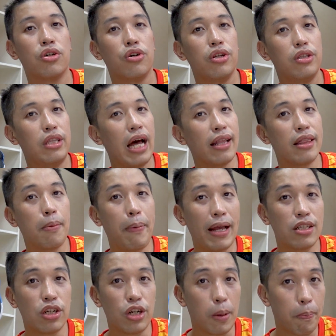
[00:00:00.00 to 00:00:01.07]
So that
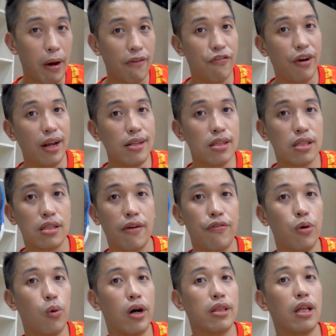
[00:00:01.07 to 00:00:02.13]
depends on your preference. If
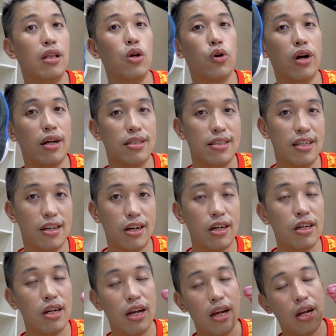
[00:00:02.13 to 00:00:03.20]
you want a low cut sneaker,
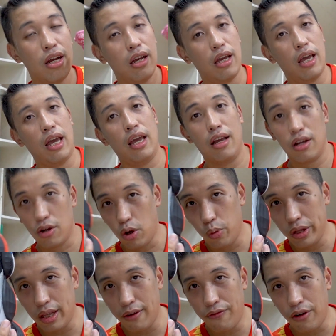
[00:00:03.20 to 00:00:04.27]
go
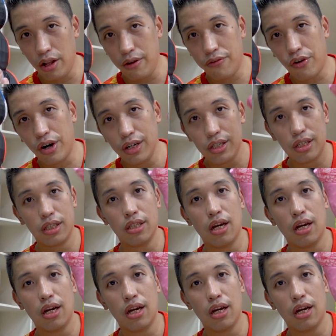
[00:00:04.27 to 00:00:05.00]
with the Volume 4s.